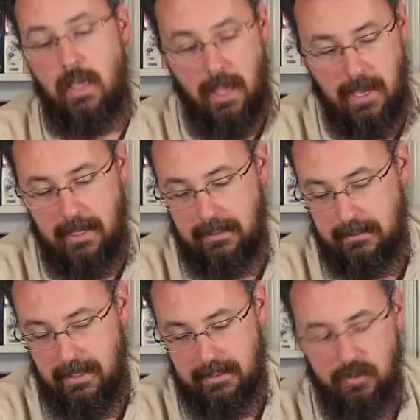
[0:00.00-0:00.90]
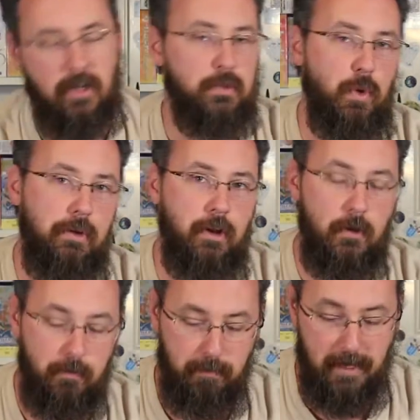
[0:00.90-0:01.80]
And it's not as well
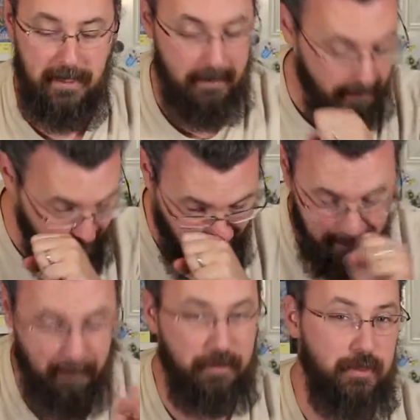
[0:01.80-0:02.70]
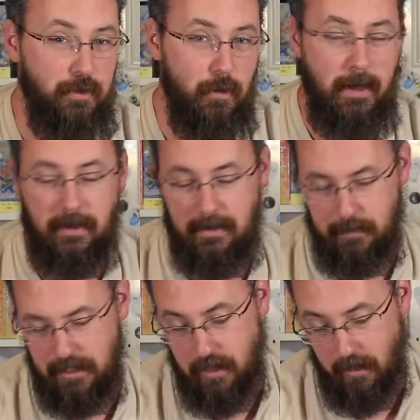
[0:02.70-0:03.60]
known, but a lot of people do know about it. It was
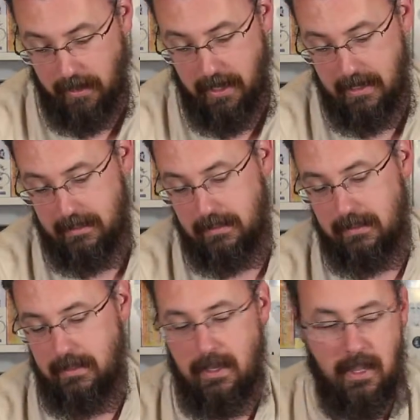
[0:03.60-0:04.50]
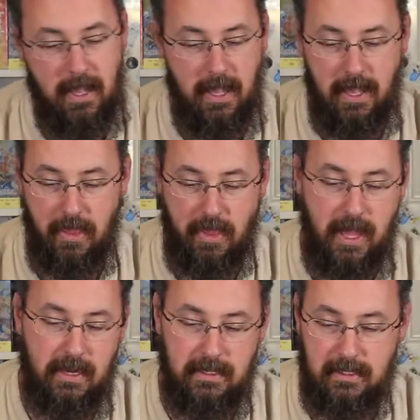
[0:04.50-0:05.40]
in the arcades, and
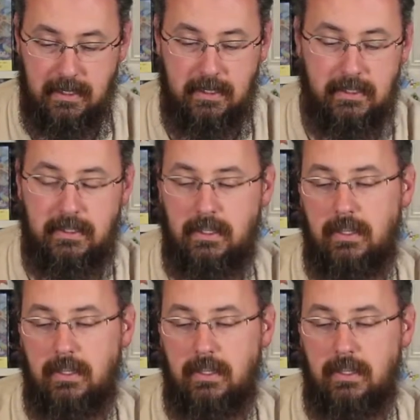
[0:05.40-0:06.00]
that is